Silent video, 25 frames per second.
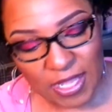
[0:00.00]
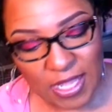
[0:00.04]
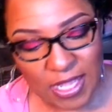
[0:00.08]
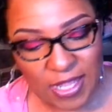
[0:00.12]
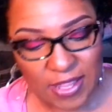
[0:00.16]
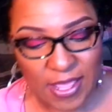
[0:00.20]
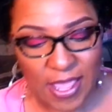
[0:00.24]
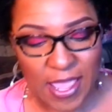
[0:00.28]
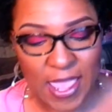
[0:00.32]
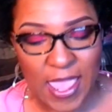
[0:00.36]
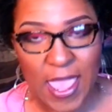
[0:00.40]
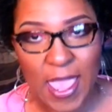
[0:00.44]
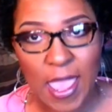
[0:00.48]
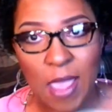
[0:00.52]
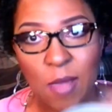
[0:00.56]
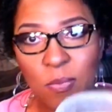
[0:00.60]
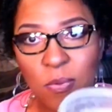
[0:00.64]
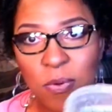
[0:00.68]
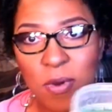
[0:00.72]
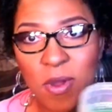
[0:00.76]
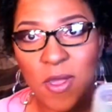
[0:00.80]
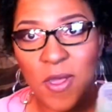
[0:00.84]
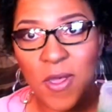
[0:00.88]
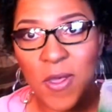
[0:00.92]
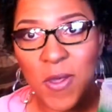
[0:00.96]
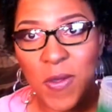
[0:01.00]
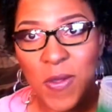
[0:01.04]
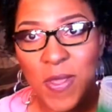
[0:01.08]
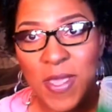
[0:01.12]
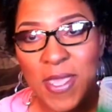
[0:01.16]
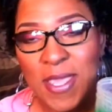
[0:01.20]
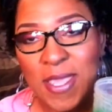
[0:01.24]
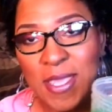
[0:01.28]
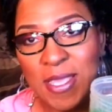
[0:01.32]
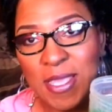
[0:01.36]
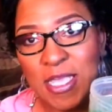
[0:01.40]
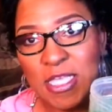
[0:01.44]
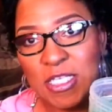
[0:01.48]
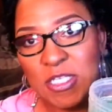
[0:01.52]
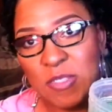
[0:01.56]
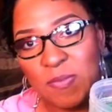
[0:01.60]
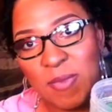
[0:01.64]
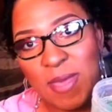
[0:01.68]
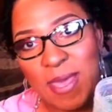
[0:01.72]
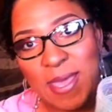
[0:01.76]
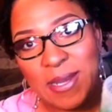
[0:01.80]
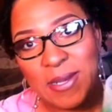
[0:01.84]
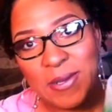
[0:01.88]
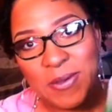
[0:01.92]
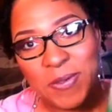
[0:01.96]
The Ampro is
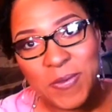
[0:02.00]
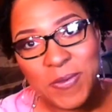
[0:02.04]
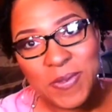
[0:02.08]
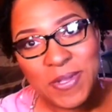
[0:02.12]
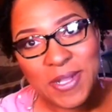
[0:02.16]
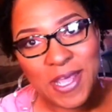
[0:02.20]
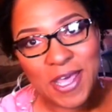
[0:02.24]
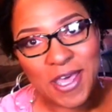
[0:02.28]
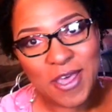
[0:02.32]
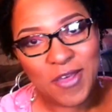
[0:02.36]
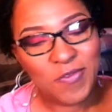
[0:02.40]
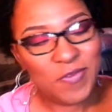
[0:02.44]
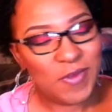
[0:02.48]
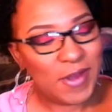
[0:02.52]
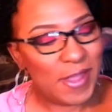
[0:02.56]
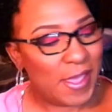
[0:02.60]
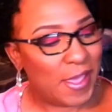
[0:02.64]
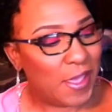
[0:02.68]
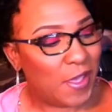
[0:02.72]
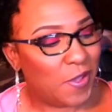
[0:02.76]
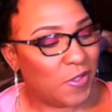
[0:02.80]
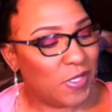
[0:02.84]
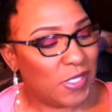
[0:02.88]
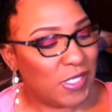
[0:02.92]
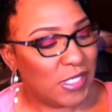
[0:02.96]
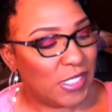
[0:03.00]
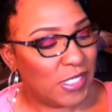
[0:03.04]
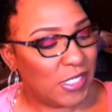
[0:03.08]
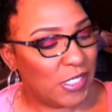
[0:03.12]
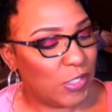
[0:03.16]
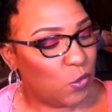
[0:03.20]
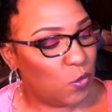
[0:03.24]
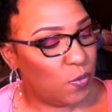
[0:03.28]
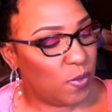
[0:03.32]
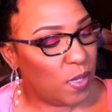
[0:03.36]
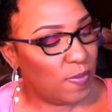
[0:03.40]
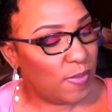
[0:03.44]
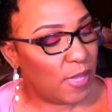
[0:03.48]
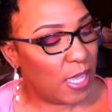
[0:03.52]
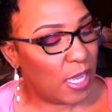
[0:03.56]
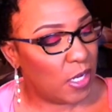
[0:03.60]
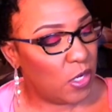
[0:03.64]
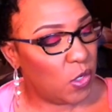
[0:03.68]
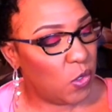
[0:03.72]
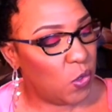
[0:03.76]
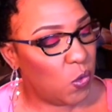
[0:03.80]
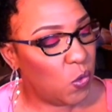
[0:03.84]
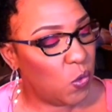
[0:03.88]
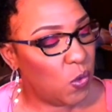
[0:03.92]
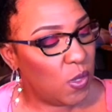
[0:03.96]
my new love now. This will be my
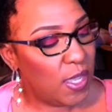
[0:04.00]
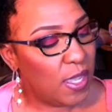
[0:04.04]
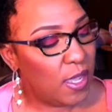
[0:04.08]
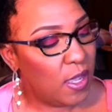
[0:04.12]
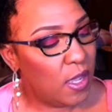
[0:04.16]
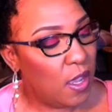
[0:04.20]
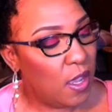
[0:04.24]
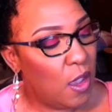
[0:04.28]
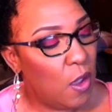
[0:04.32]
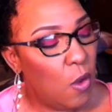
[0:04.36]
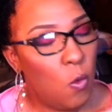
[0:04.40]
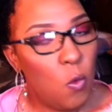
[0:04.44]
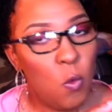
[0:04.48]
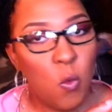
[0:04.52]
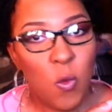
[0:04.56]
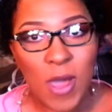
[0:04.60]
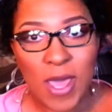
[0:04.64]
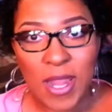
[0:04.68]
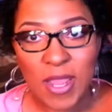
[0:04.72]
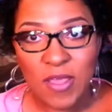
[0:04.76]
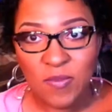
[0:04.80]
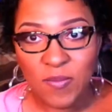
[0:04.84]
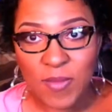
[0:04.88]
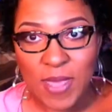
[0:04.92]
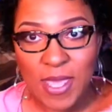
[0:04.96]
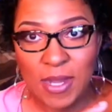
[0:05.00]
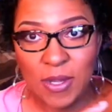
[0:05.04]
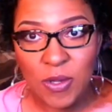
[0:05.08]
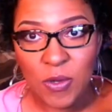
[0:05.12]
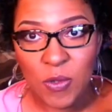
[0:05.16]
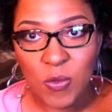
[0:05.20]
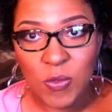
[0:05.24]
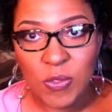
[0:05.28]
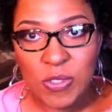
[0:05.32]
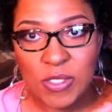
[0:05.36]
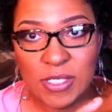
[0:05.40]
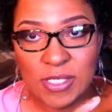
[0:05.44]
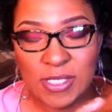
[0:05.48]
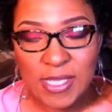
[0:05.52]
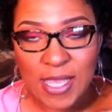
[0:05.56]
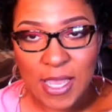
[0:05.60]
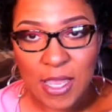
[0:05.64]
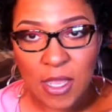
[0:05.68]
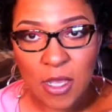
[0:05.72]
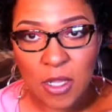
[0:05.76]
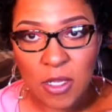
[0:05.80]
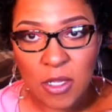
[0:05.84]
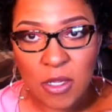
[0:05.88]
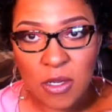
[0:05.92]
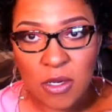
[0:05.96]
new one of my new
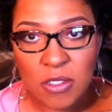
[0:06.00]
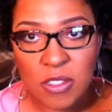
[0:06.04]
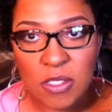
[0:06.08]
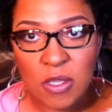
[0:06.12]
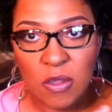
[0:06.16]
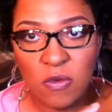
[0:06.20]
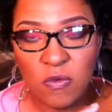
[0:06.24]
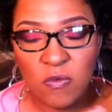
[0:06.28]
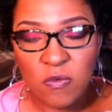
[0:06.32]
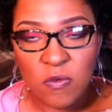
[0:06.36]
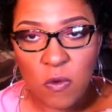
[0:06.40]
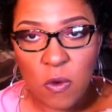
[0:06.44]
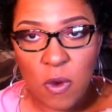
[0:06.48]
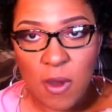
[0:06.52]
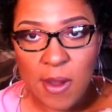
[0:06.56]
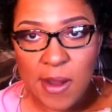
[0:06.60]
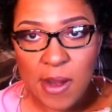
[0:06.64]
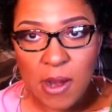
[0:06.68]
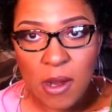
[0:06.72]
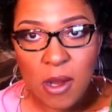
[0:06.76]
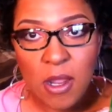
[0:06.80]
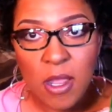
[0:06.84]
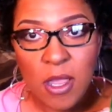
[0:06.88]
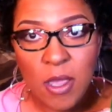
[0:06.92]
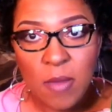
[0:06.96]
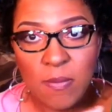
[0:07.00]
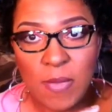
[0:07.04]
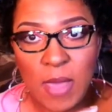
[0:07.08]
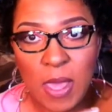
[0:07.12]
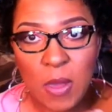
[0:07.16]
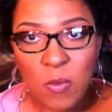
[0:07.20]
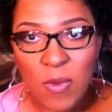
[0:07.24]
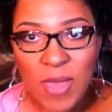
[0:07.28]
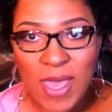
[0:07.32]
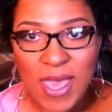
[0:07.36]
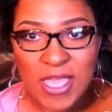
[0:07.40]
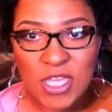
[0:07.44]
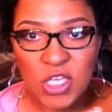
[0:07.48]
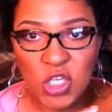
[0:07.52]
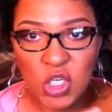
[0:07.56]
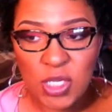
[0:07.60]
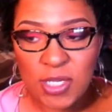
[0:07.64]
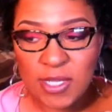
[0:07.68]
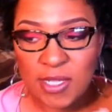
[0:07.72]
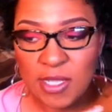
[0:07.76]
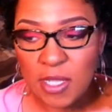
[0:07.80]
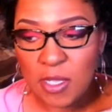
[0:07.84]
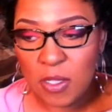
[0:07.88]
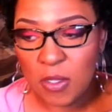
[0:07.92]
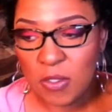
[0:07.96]
stylers for my wash
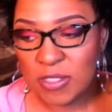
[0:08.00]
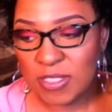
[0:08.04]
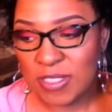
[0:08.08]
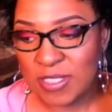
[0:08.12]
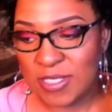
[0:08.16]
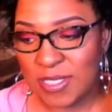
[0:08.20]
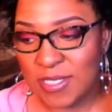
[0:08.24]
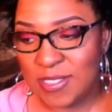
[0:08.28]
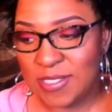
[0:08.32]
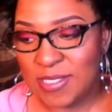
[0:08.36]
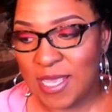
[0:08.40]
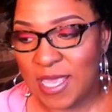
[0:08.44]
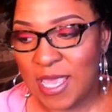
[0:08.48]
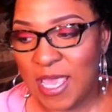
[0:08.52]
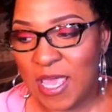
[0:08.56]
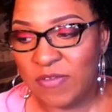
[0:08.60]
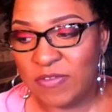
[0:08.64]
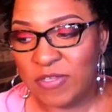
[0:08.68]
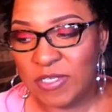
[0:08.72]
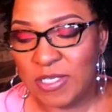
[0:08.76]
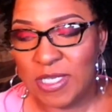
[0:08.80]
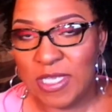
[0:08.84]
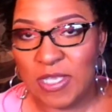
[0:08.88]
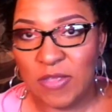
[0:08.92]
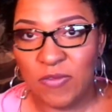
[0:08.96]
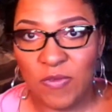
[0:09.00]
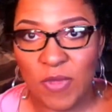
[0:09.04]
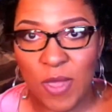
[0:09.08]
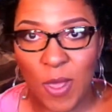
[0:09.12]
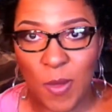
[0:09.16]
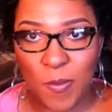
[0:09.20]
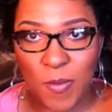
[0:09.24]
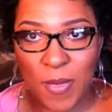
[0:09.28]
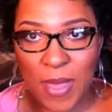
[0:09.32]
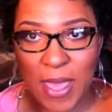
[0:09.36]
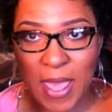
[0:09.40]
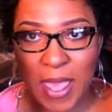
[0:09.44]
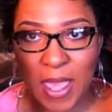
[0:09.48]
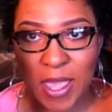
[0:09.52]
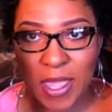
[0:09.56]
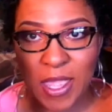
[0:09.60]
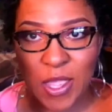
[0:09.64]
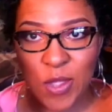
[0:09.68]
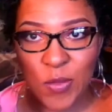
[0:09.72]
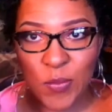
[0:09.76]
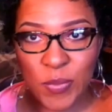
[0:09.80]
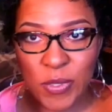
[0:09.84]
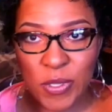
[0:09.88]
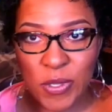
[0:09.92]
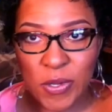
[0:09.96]
and go since I have to give up my
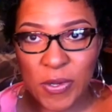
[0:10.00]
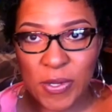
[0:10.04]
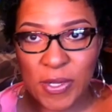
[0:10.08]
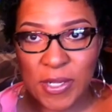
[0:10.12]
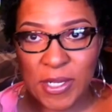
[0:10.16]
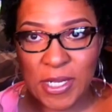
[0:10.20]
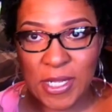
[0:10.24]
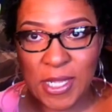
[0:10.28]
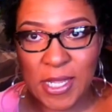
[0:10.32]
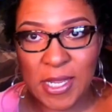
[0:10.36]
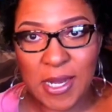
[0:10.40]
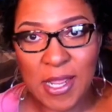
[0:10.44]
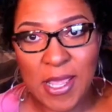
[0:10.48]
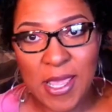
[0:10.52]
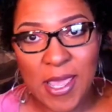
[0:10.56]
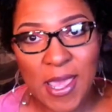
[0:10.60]
Pure Clean.